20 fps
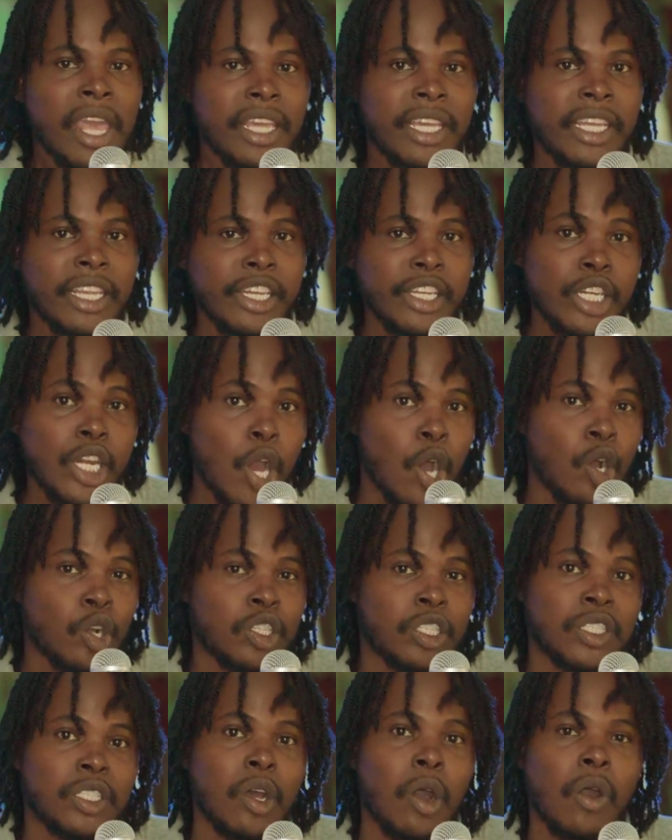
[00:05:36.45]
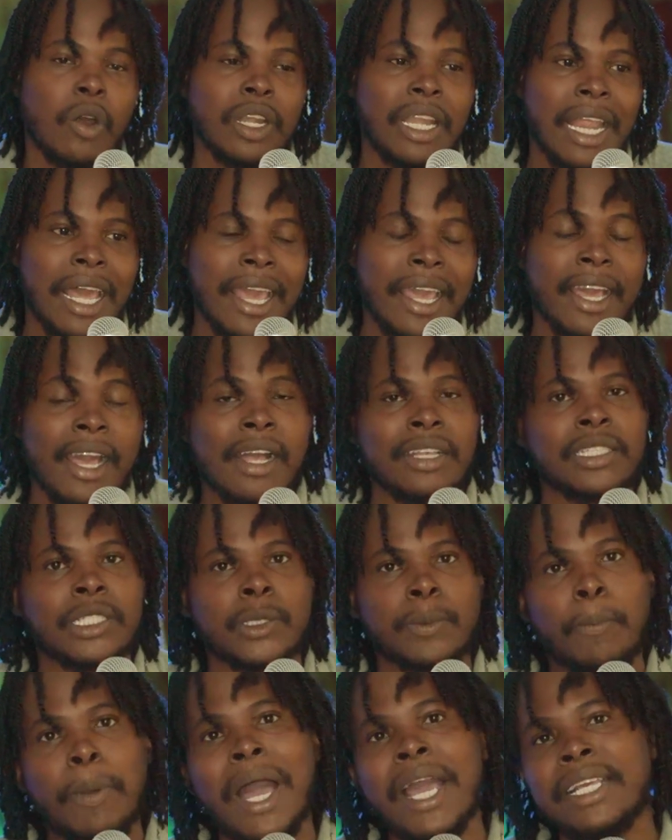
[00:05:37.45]
It don't sound like a
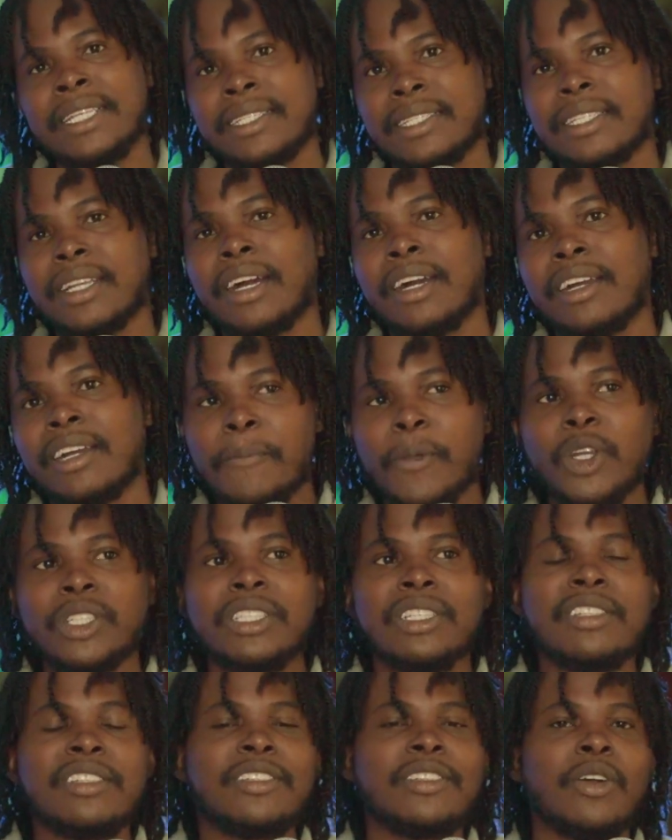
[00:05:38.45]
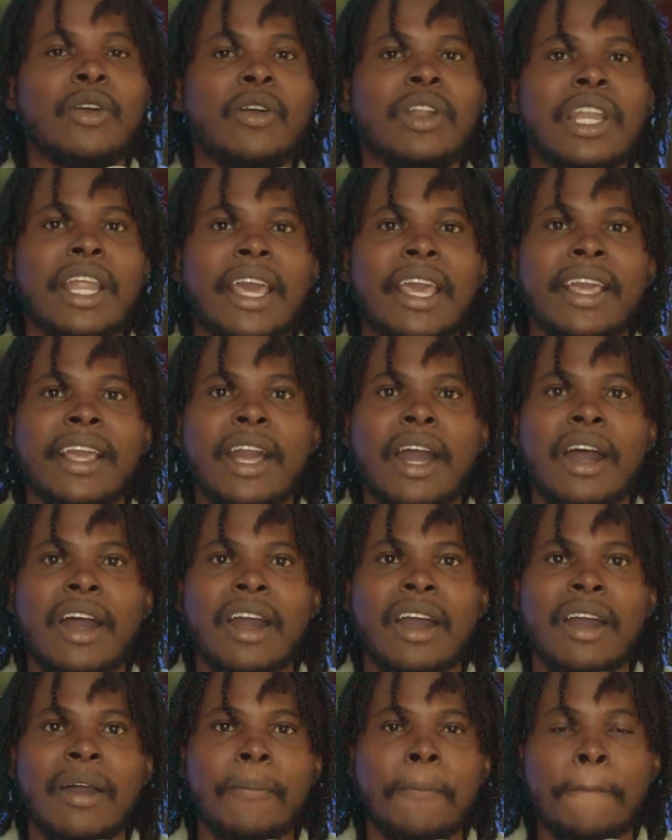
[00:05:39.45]
Spice song, but it sound like
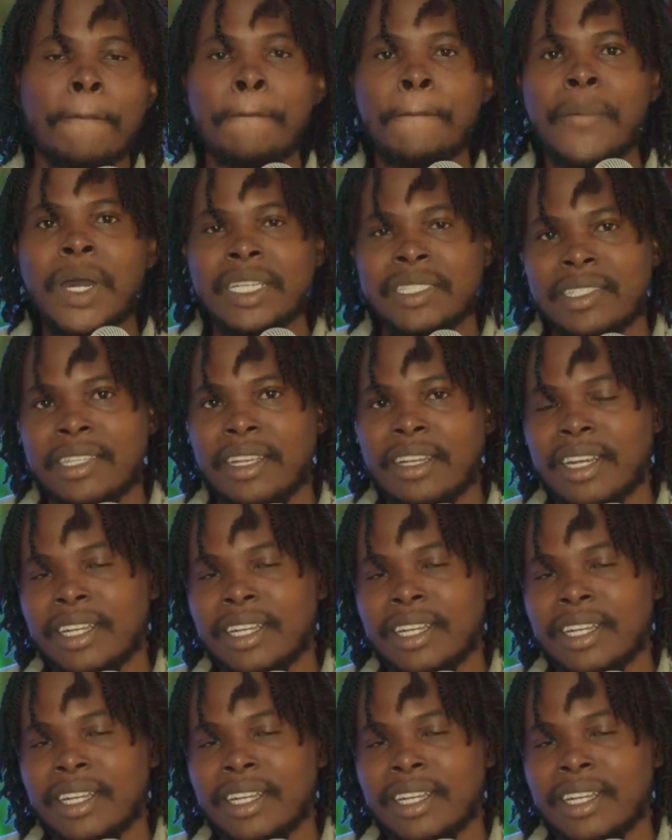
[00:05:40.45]
a Masicka